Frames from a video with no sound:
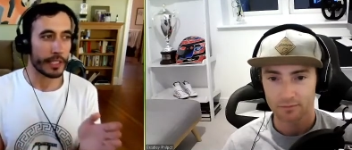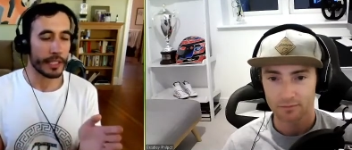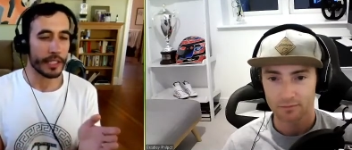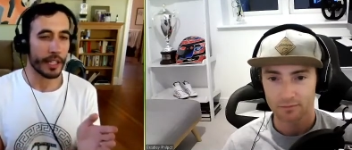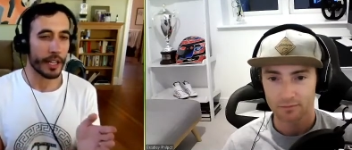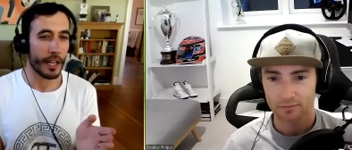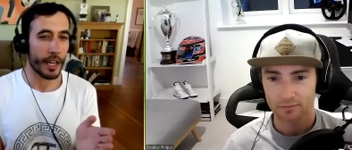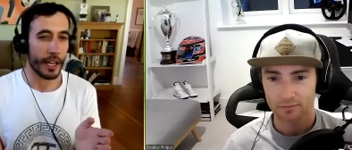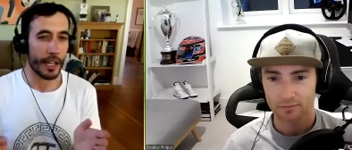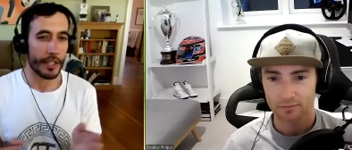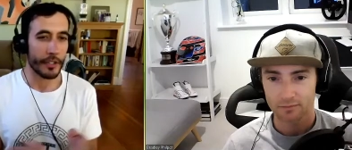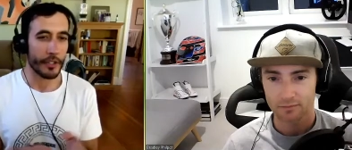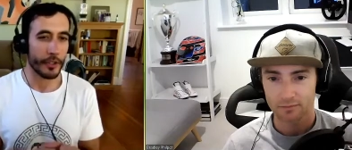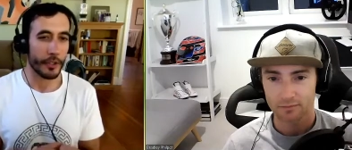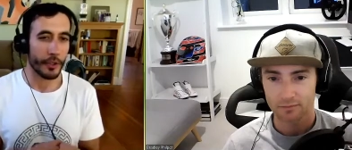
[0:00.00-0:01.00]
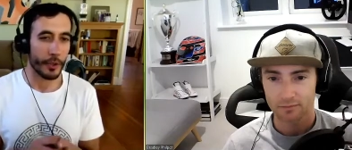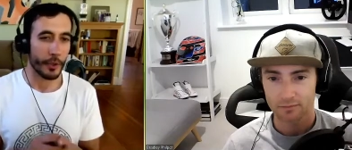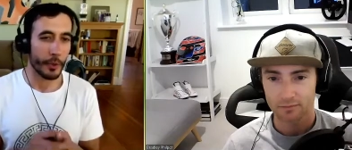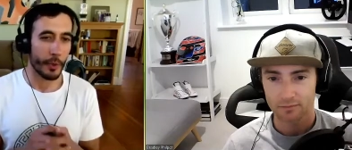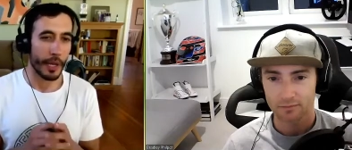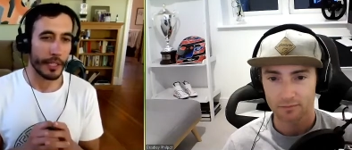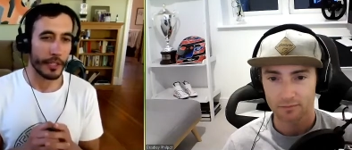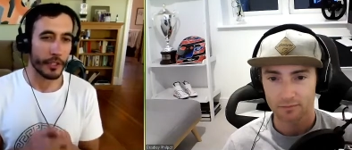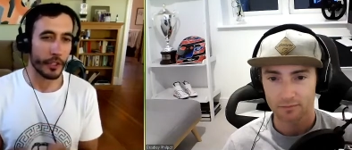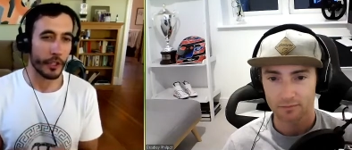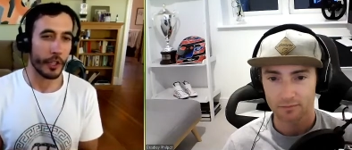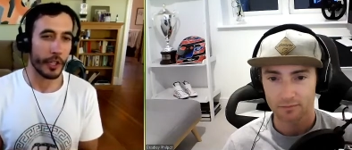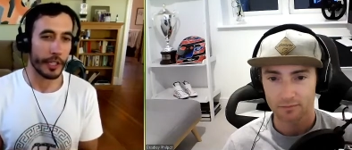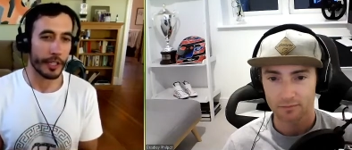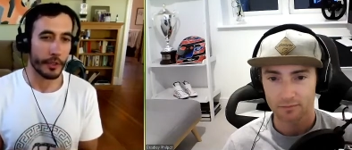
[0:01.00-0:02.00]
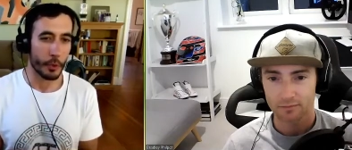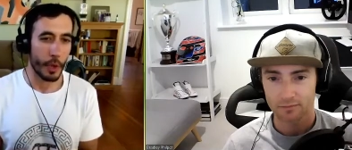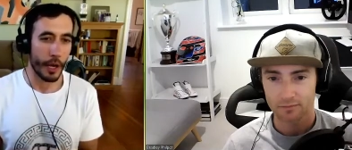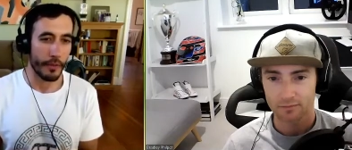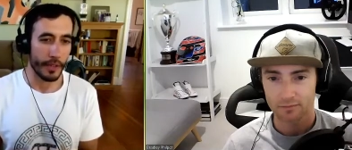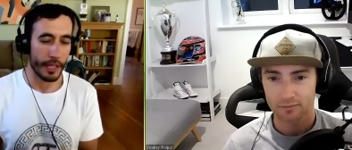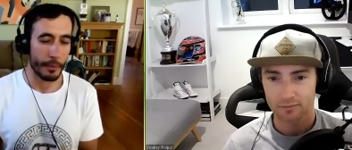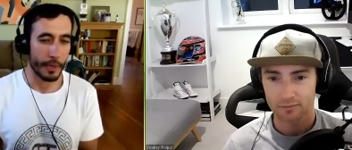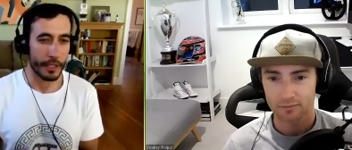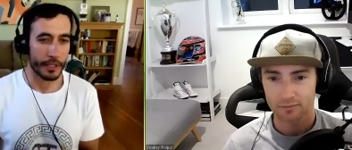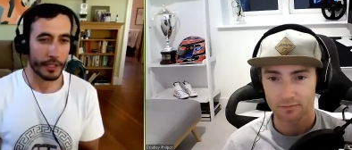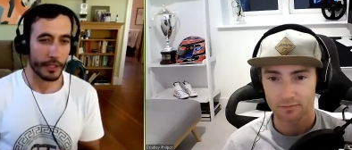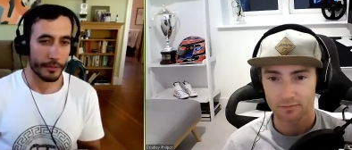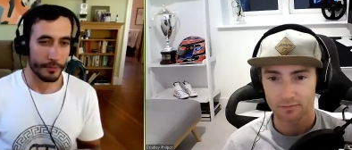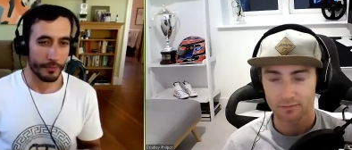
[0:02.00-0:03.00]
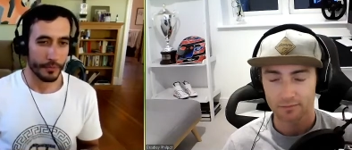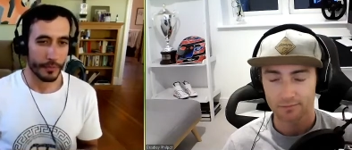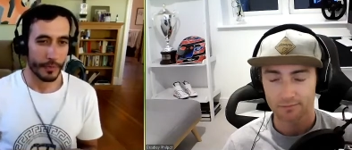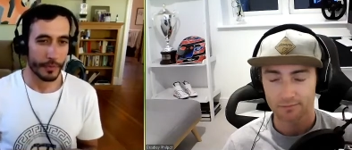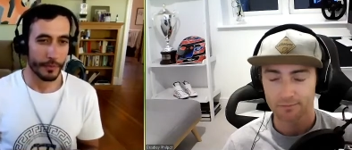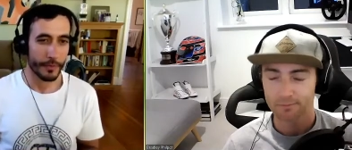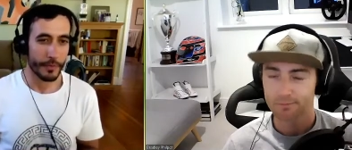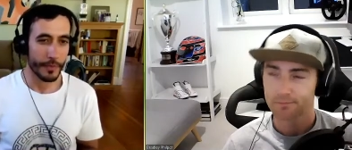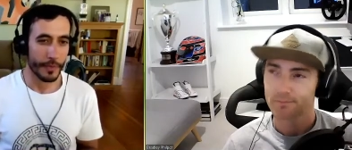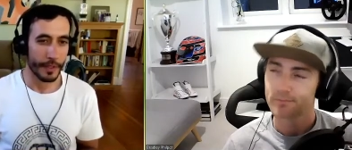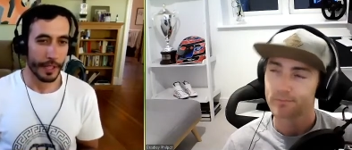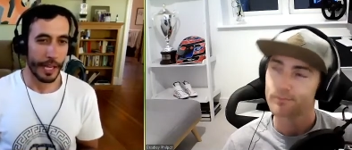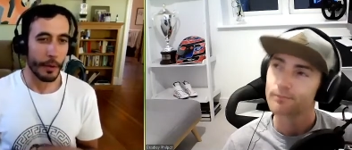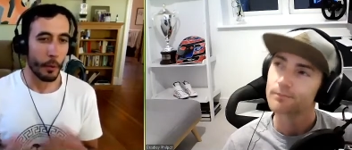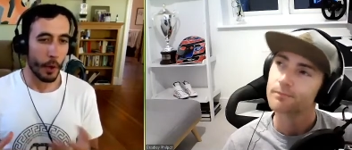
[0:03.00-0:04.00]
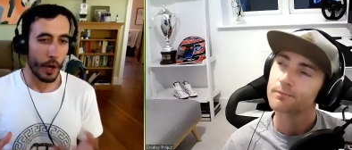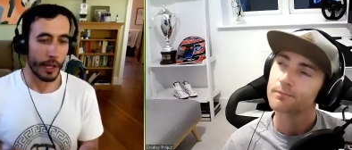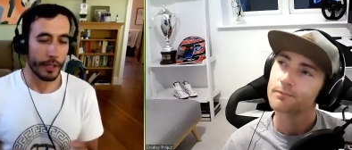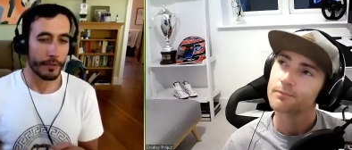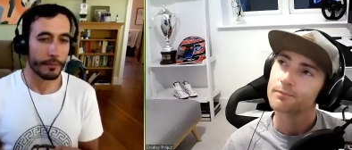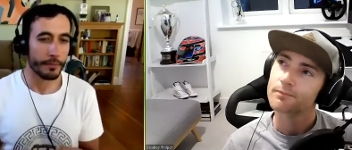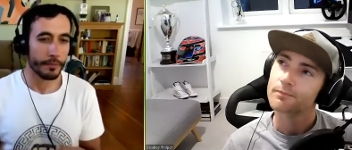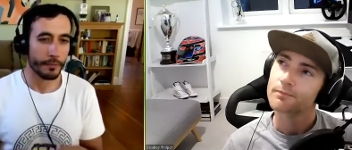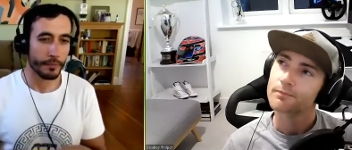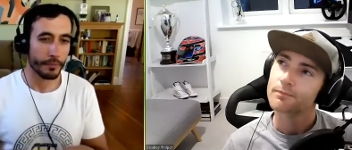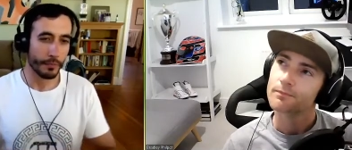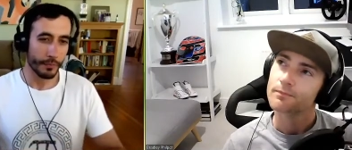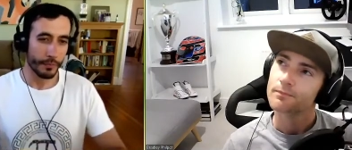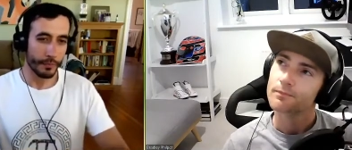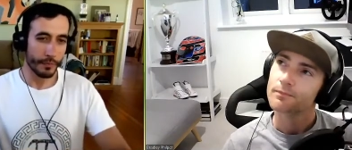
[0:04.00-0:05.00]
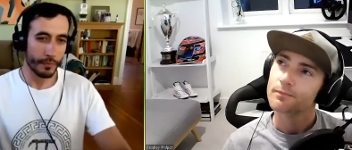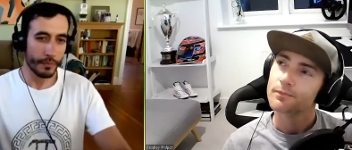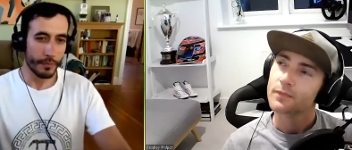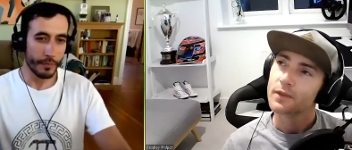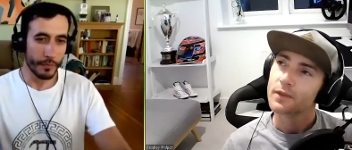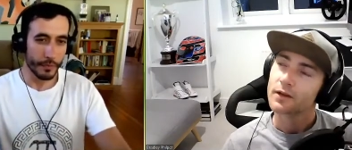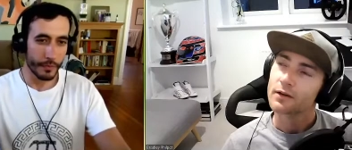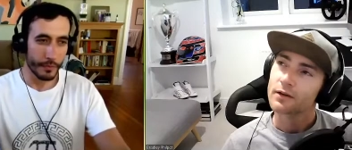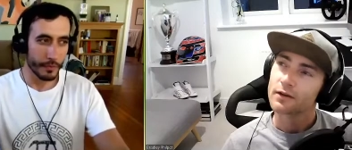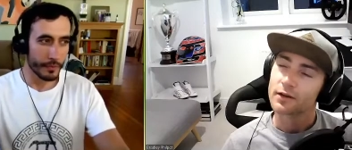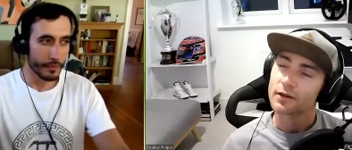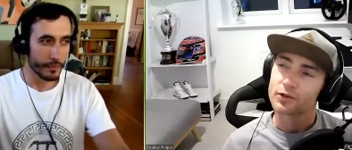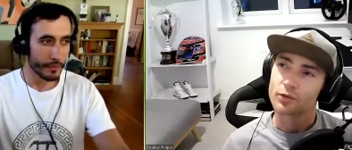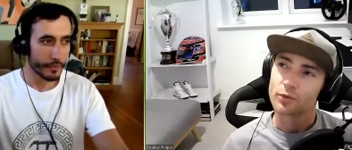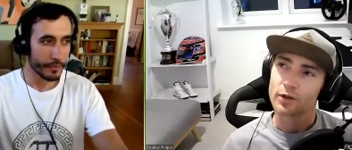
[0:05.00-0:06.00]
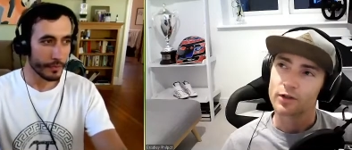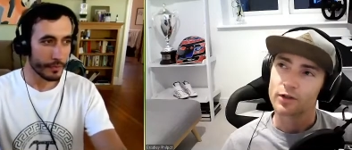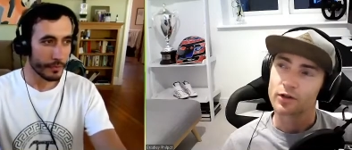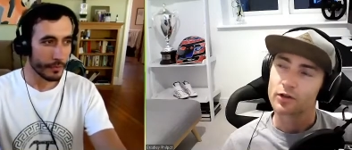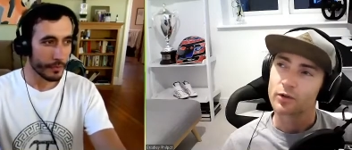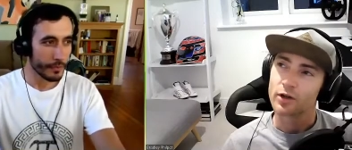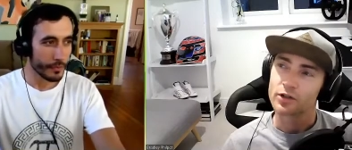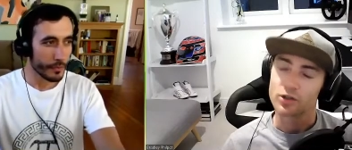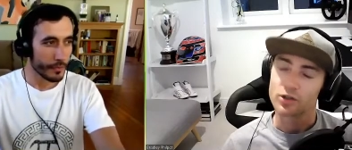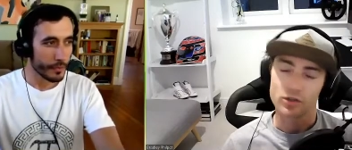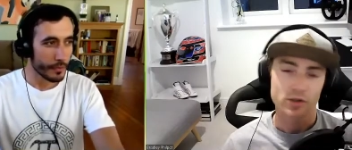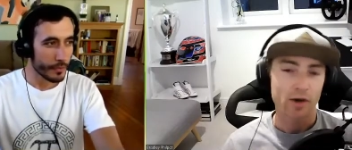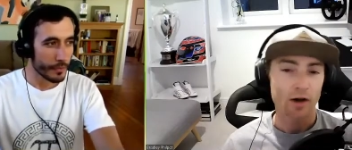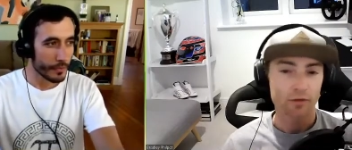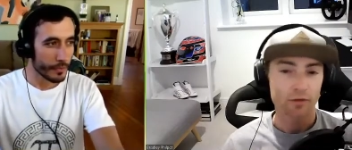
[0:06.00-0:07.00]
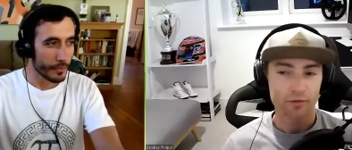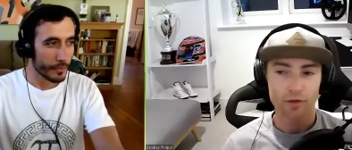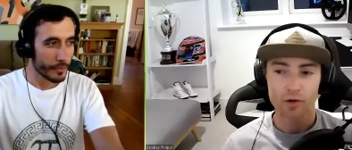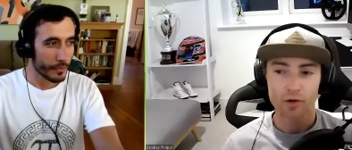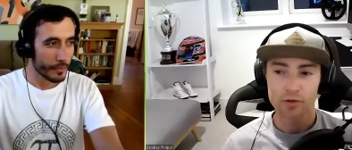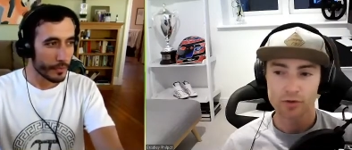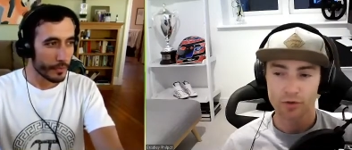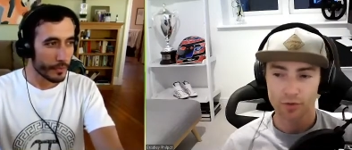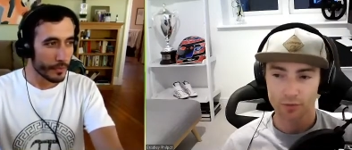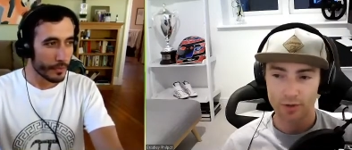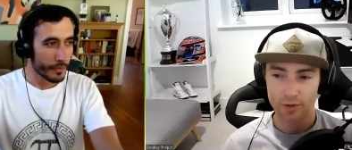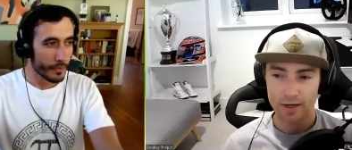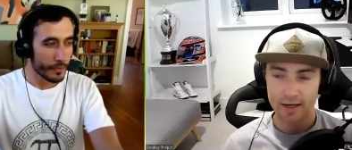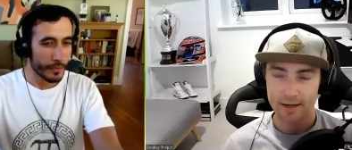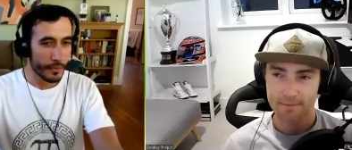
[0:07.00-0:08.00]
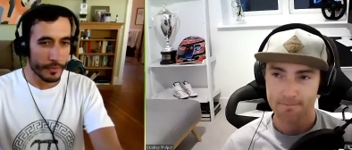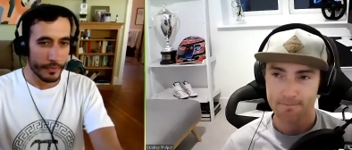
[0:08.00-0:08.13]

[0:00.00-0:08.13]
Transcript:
Speaker 1: is the car that you enjoy to driving the most, and why?
Speaker 2: That's a really good question. So out of those three,